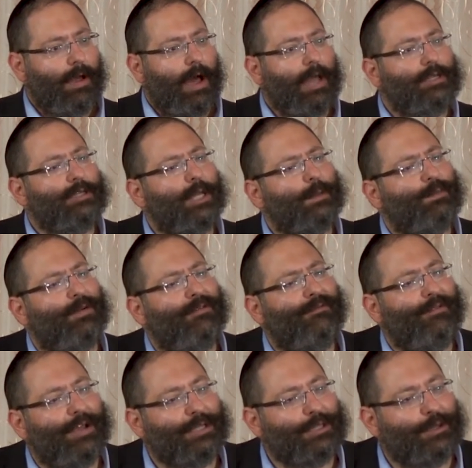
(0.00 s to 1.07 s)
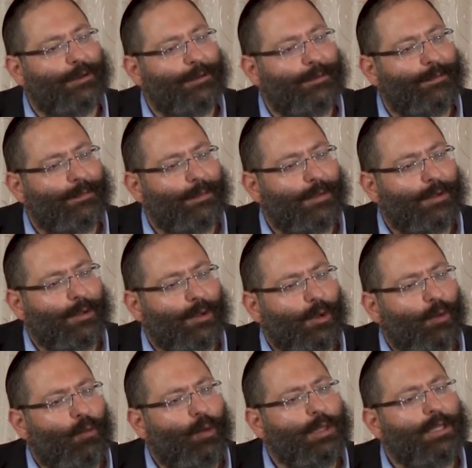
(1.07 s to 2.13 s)
I said, Professor,
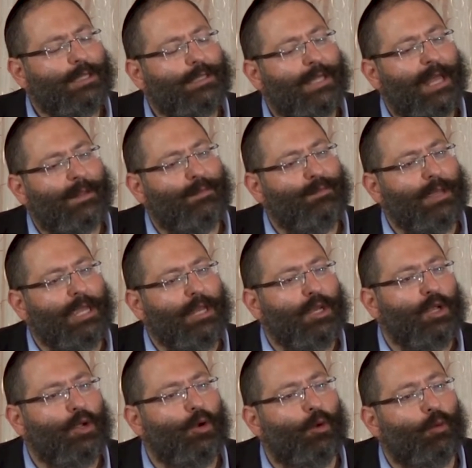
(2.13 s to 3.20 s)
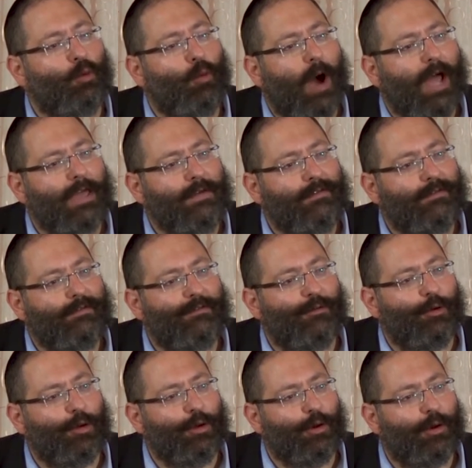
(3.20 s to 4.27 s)
what does that mean, your wife
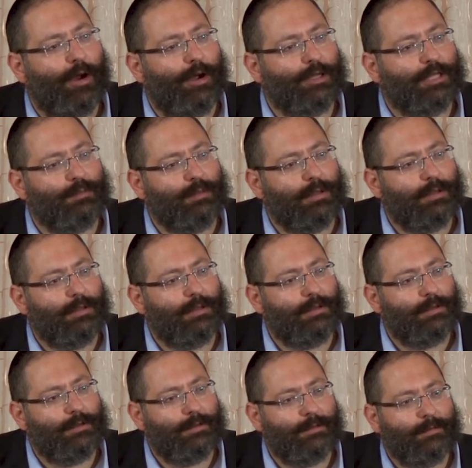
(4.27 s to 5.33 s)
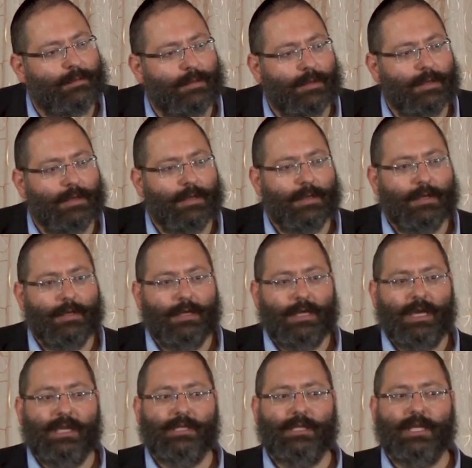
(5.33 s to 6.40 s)
or your husband?
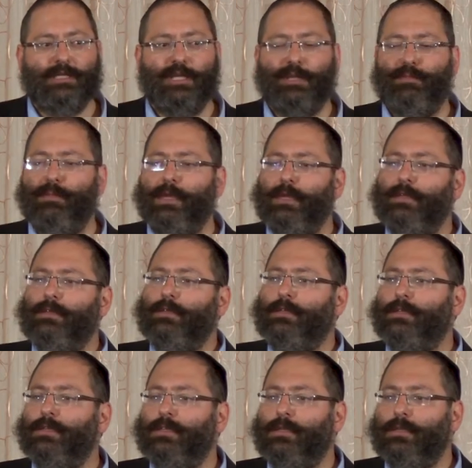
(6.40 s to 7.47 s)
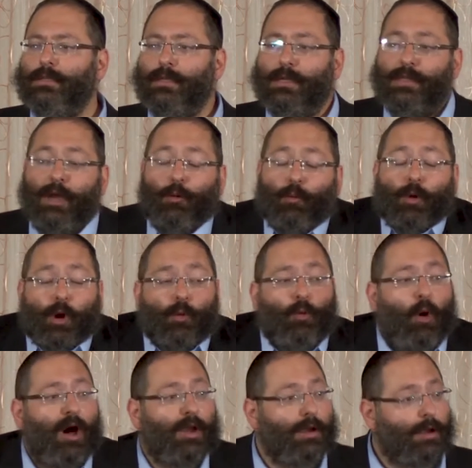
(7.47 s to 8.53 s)
He says it means that we're
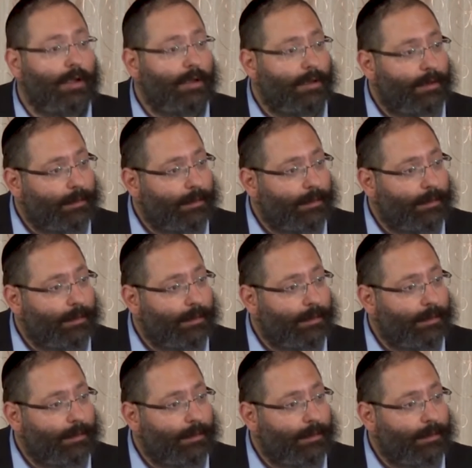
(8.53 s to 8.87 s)
one.